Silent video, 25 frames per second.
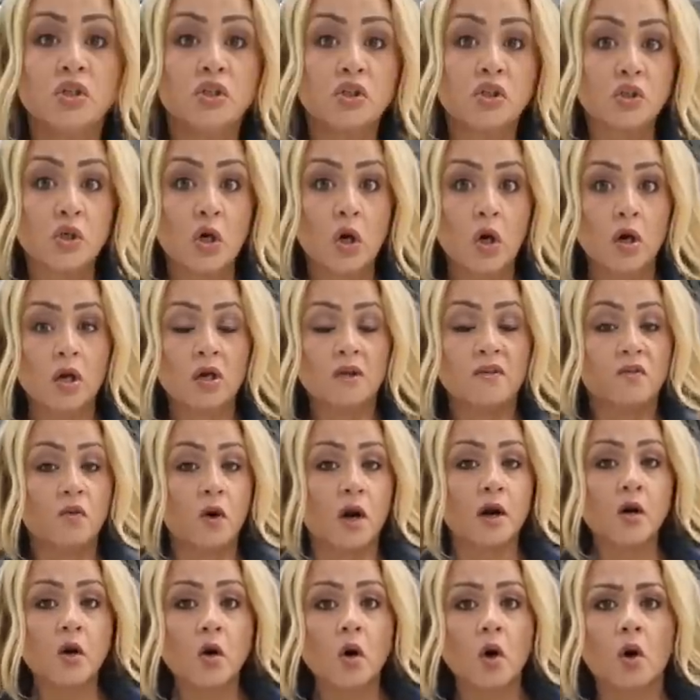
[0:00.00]
So if you
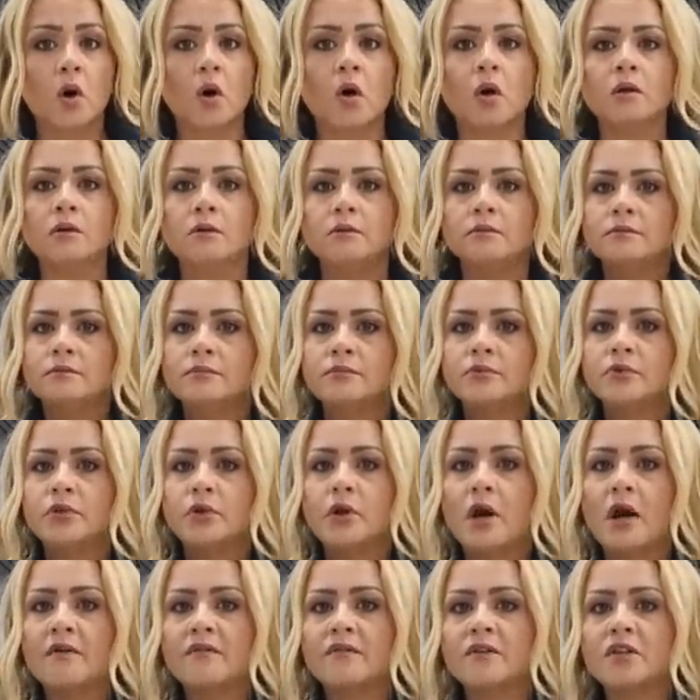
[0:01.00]
are cold, you
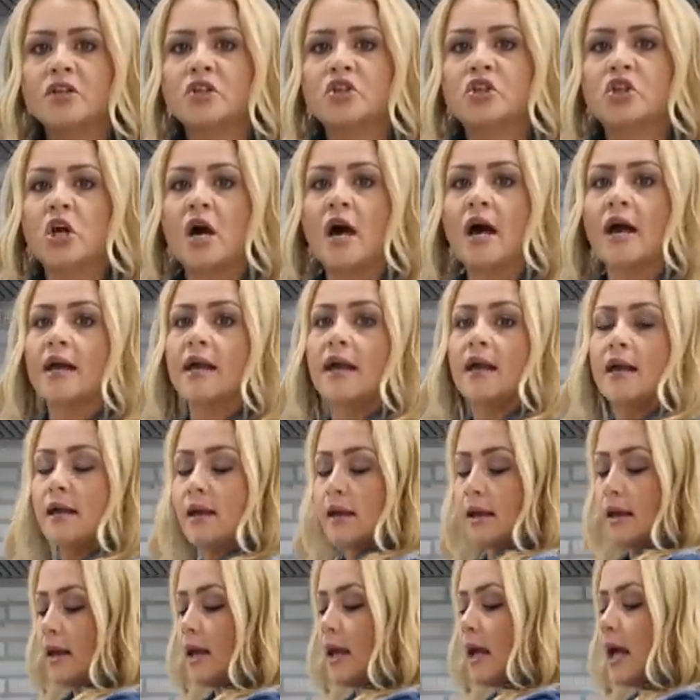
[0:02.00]
have this jacket.
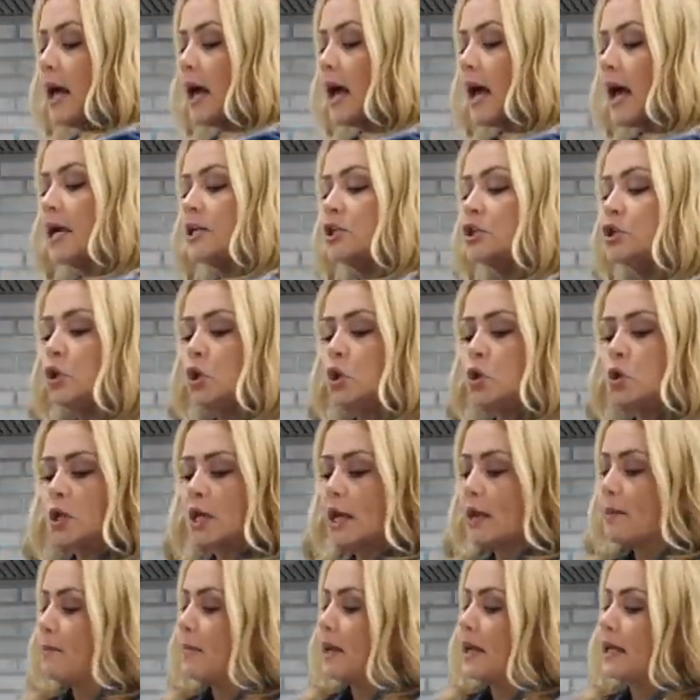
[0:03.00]
And you look
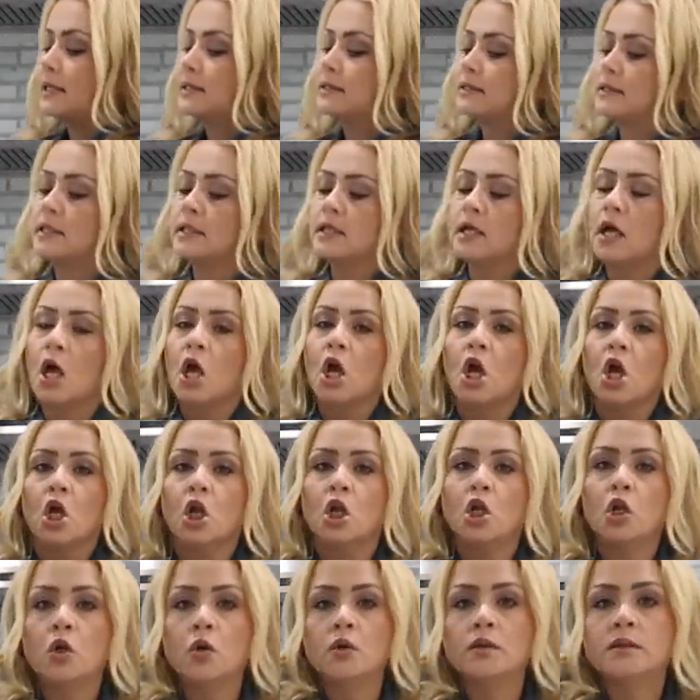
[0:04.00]
amazing.
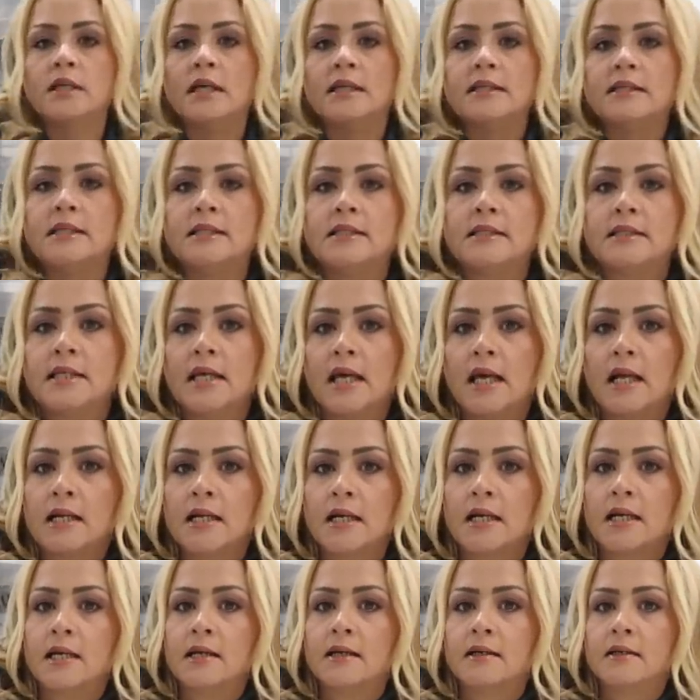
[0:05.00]
Look the detail
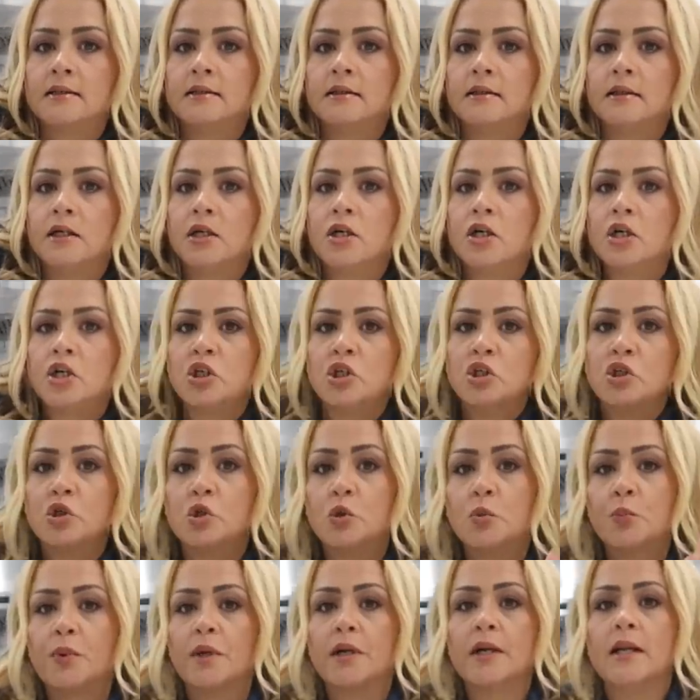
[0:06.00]
here,
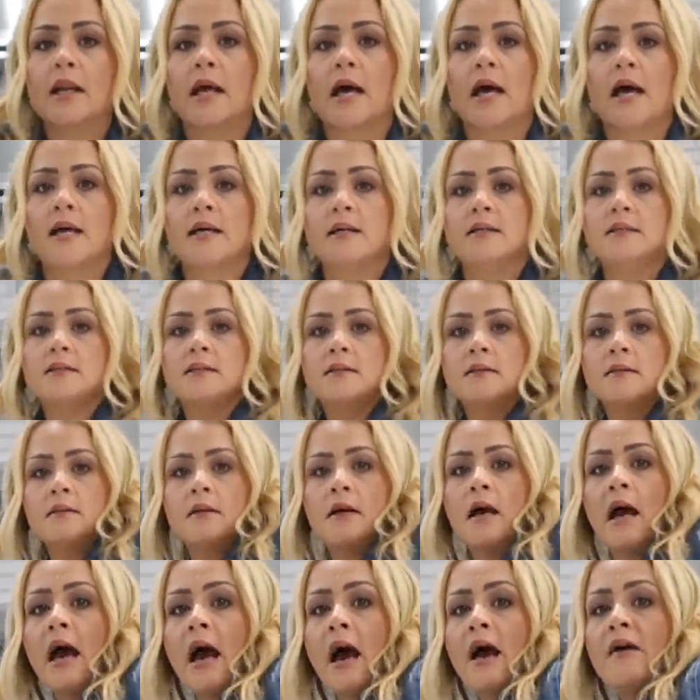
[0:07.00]
super nice.
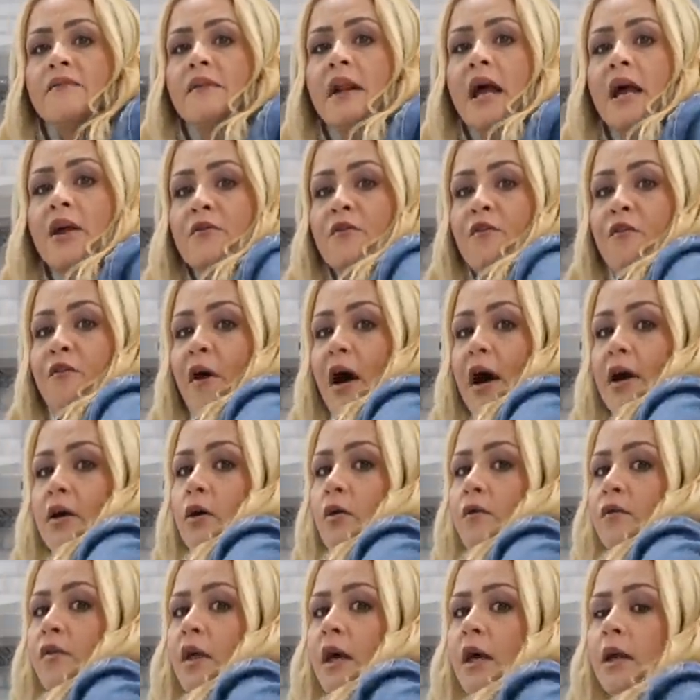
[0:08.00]
I have like
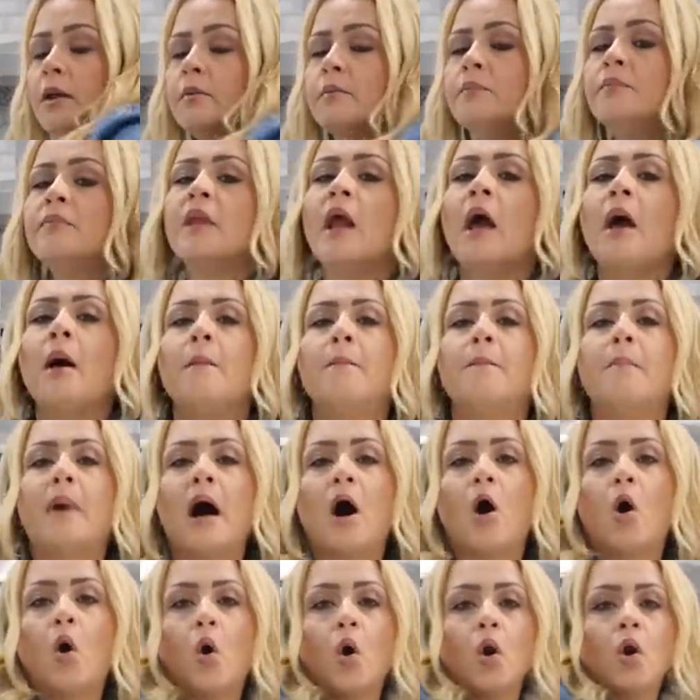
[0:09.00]
5 of them,
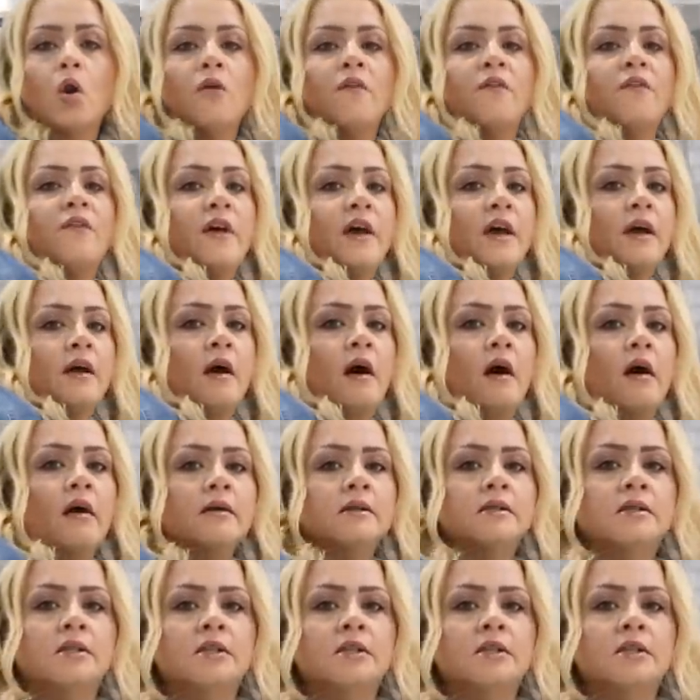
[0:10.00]
but all of them are